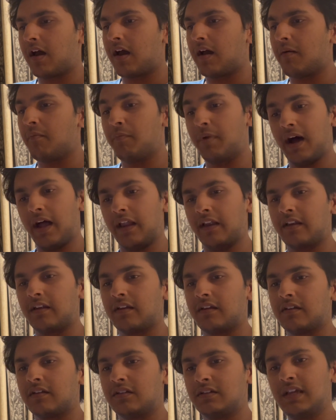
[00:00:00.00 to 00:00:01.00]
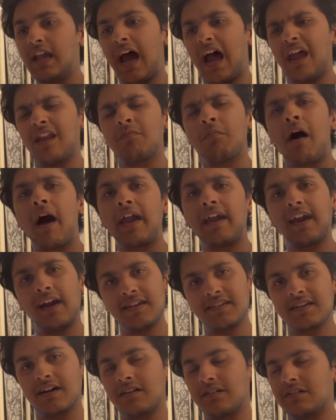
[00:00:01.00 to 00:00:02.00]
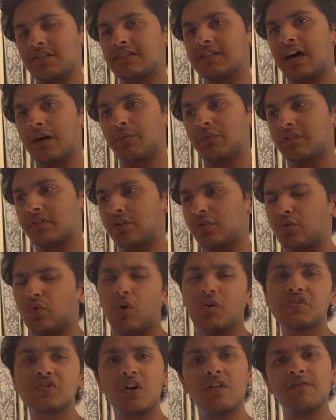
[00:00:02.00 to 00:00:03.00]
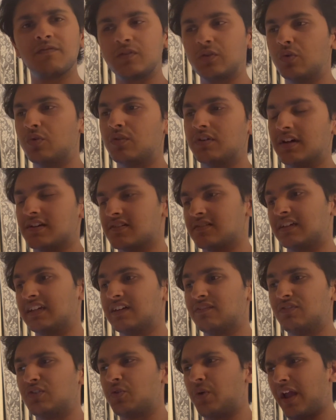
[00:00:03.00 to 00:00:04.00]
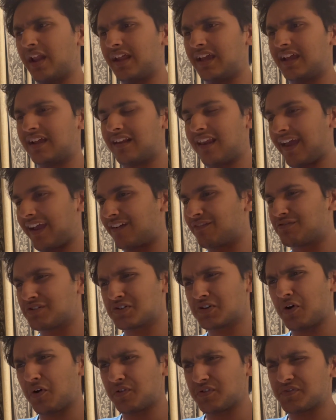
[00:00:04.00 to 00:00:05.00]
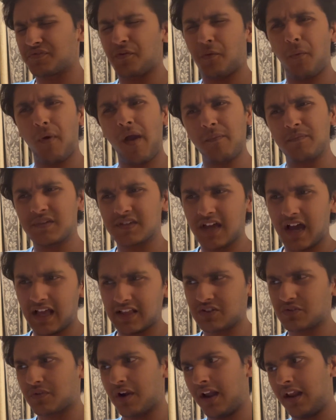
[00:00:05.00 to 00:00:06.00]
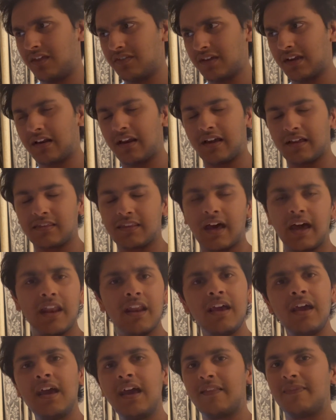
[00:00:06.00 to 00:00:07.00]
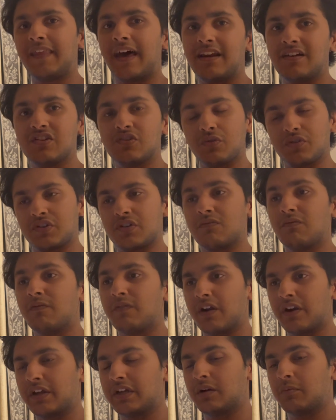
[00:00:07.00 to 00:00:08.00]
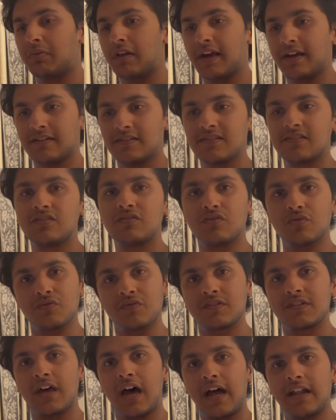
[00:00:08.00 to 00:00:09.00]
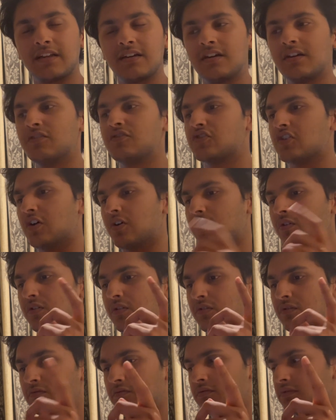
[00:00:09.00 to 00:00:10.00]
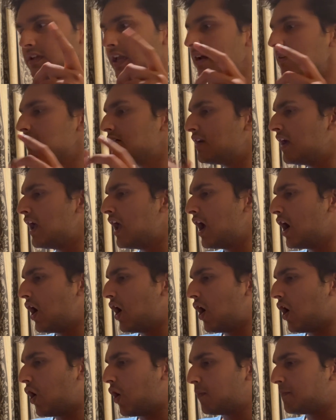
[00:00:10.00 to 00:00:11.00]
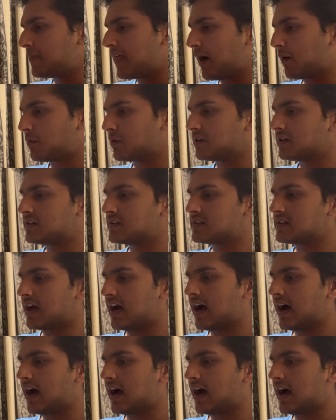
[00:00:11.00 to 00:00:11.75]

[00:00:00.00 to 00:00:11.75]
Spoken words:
But yeah, in my case, I did start with Google. Also, if Google doesn't give you any like results for websites or anything like that, that is also a very good place to start. So yeah, hope that was